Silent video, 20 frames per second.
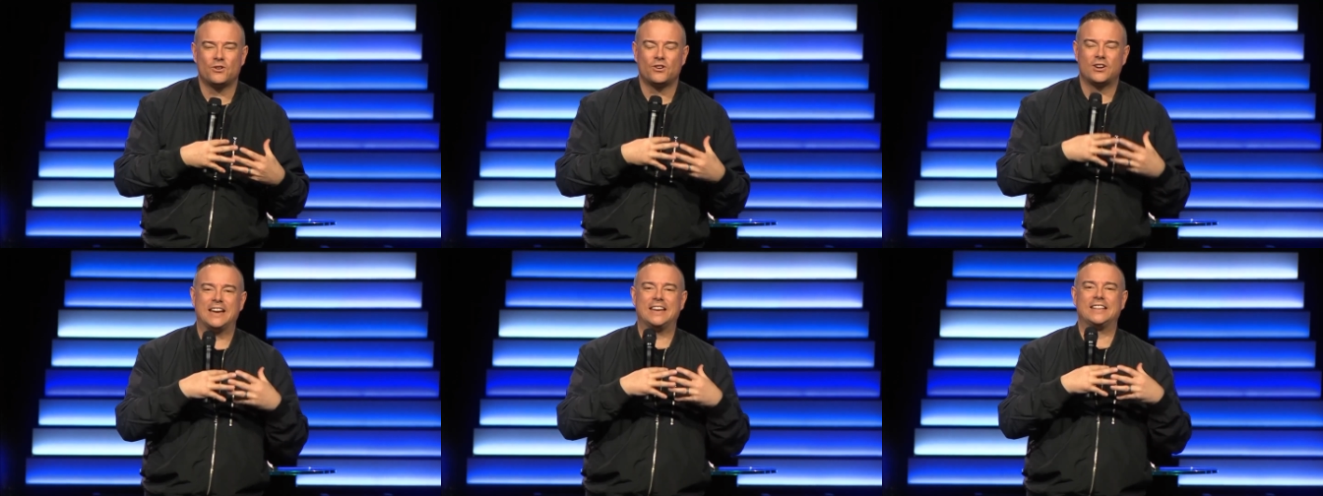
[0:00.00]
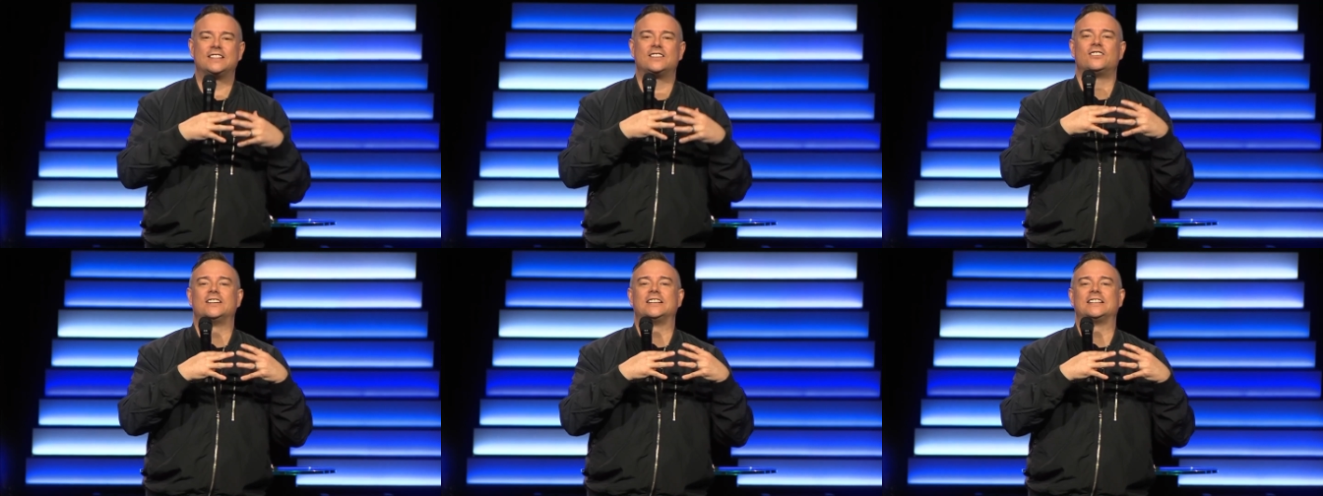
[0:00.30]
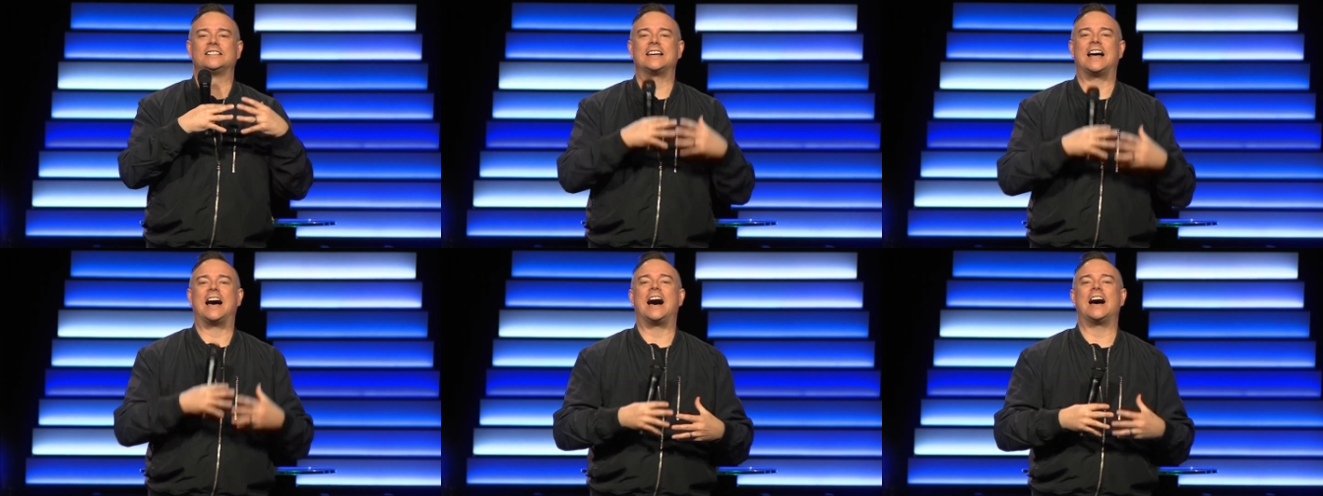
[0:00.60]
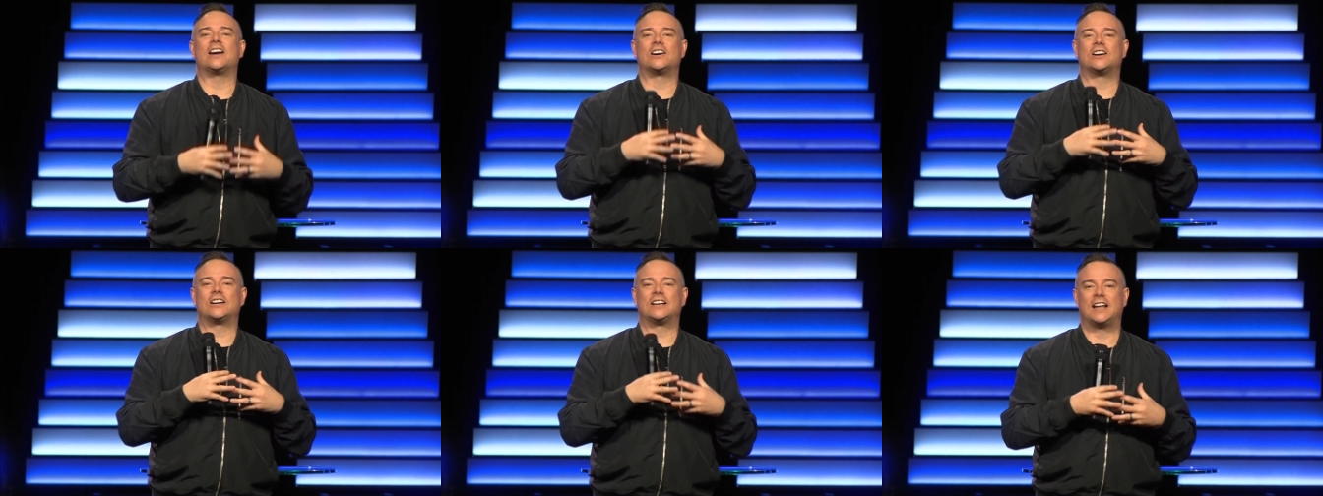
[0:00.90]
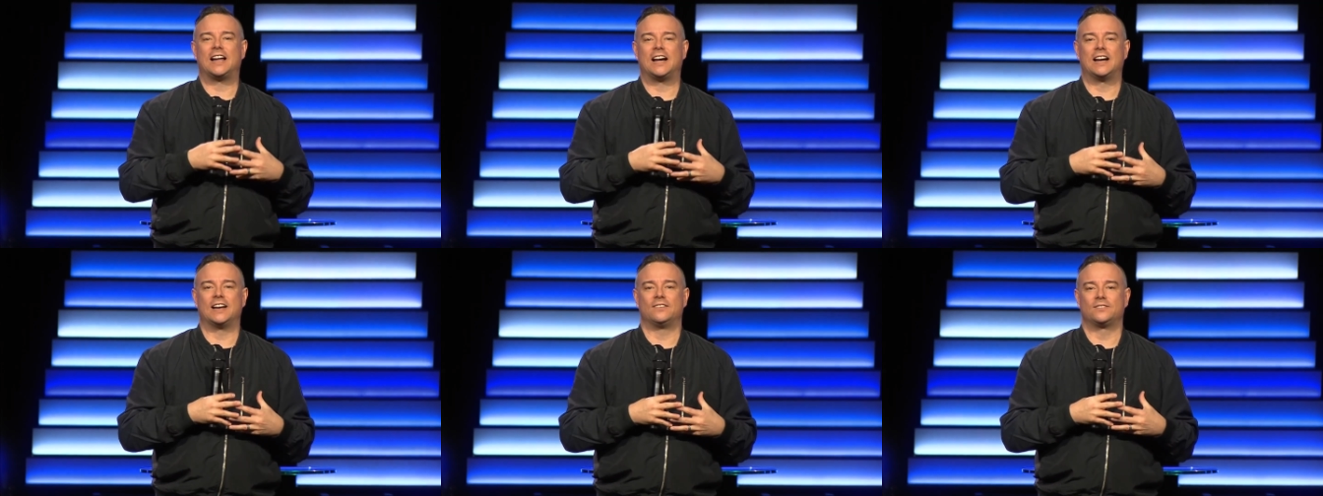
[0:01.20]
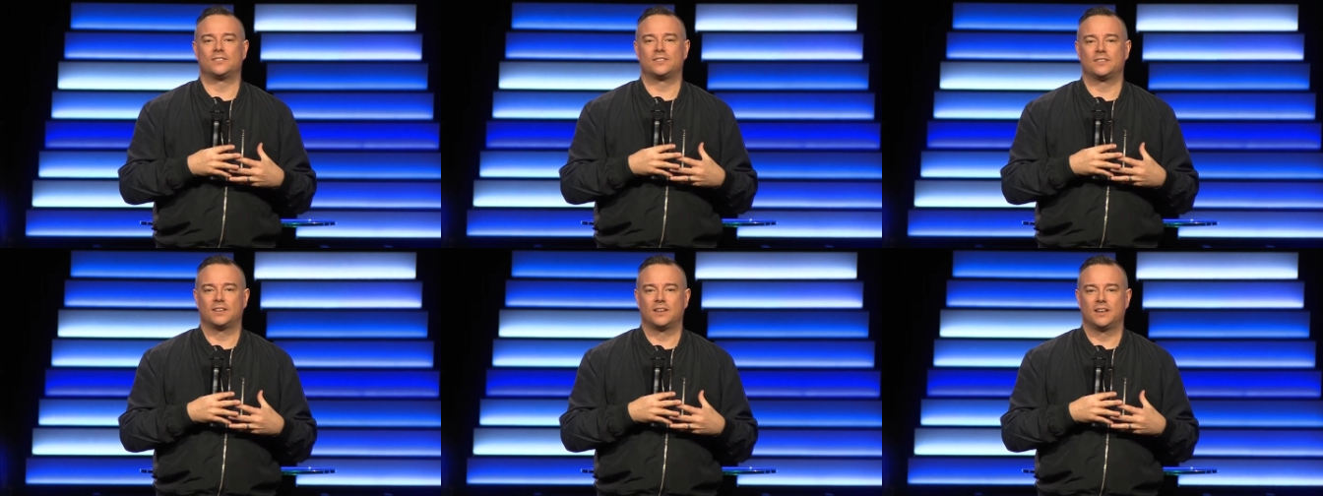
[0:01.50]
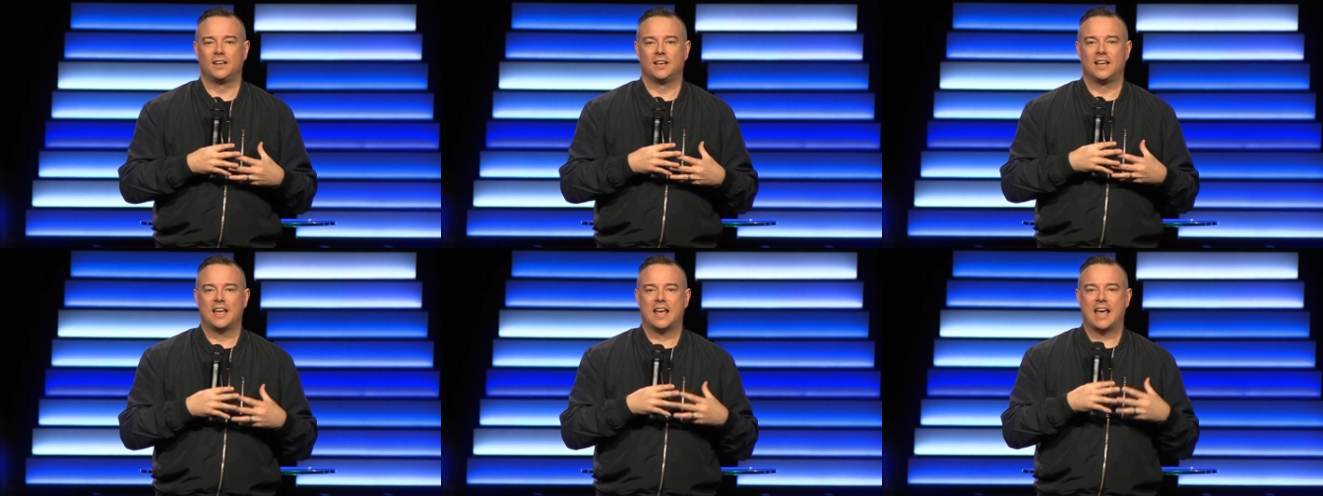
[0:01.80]
in their entire lives
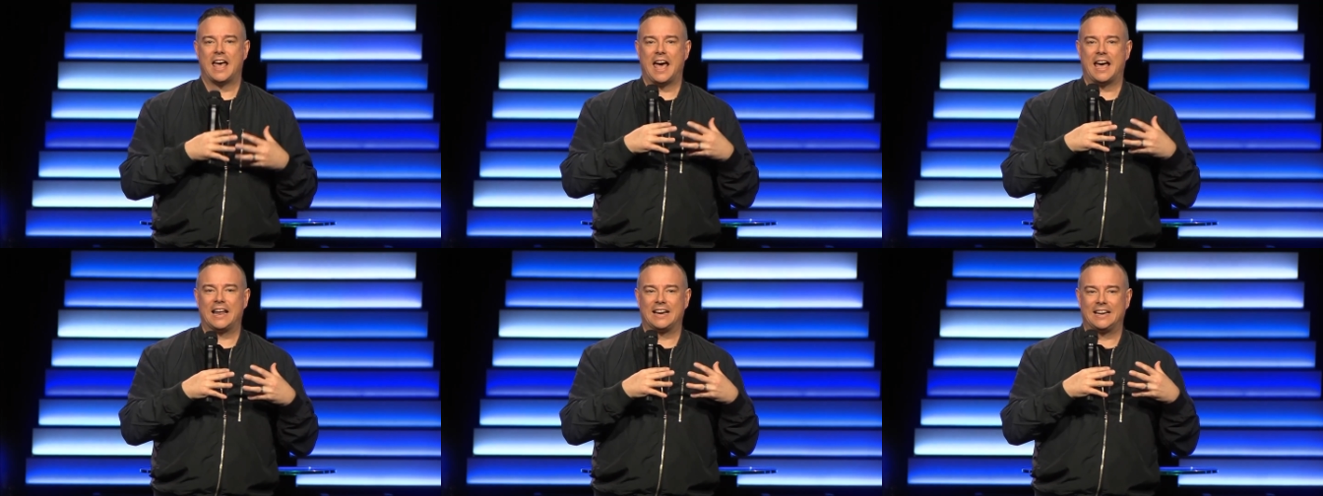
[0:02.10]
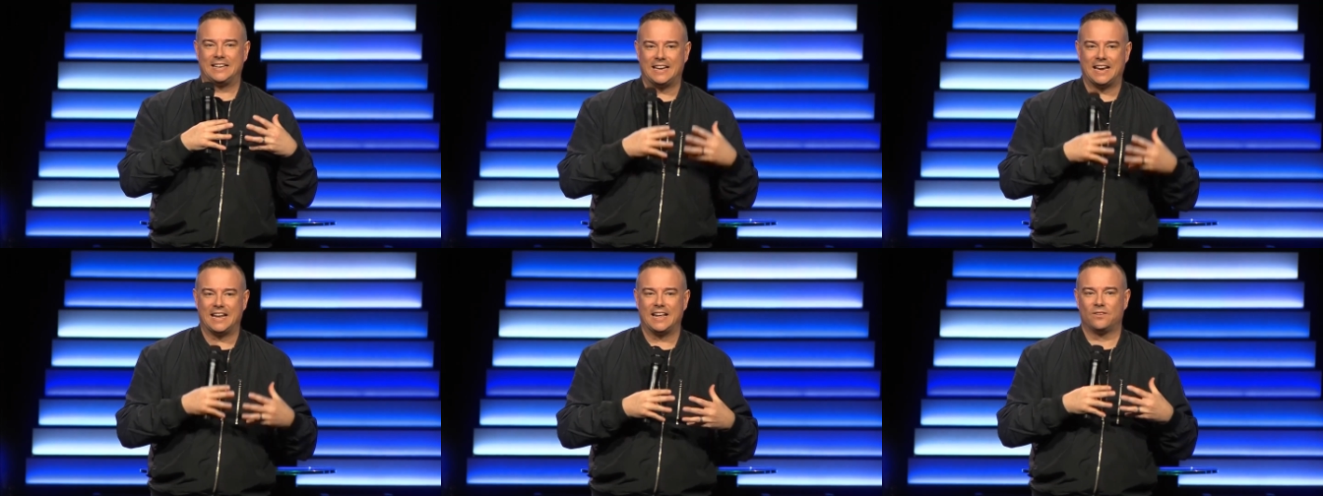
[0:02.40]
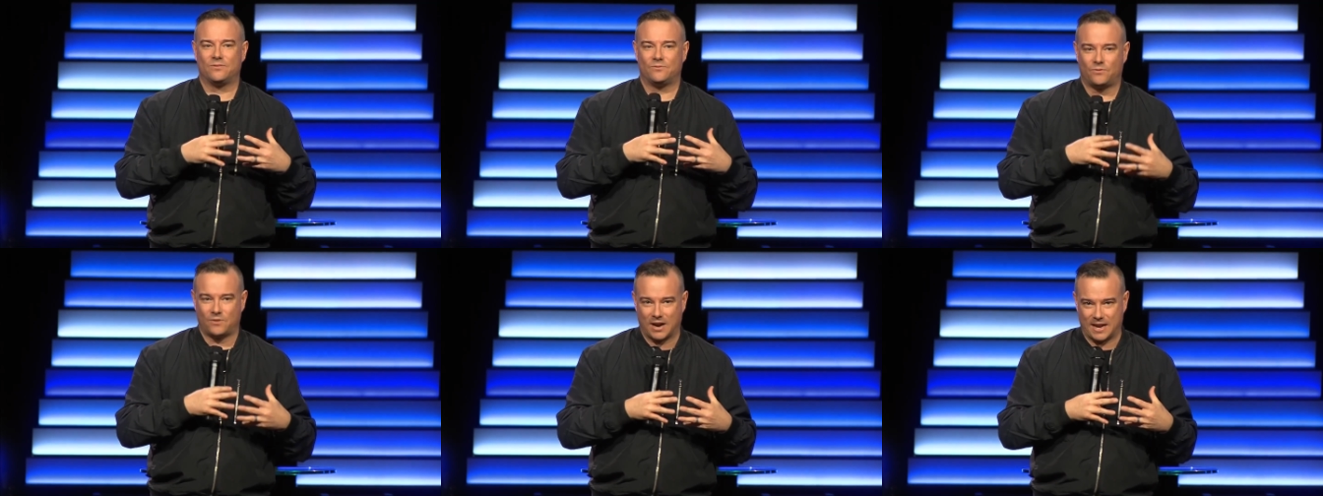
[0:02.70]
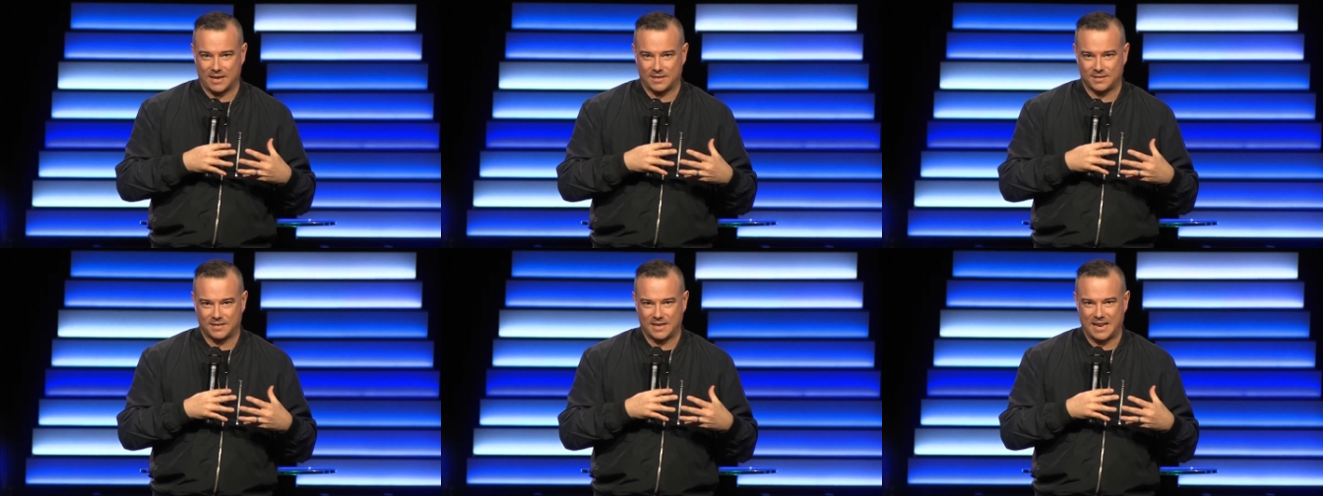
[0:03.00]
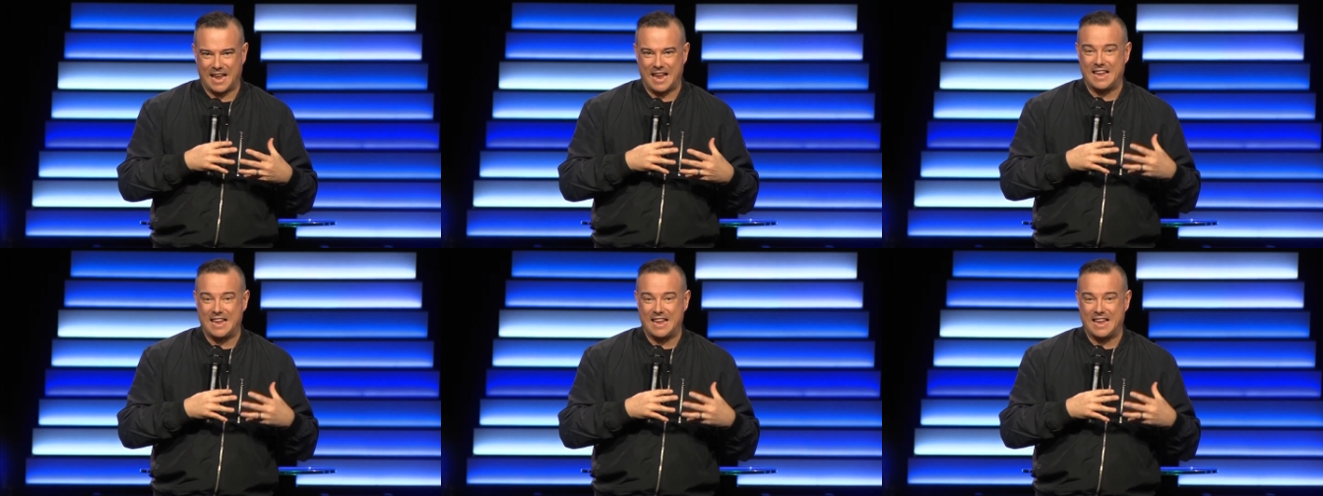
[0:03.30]
had a day of rest.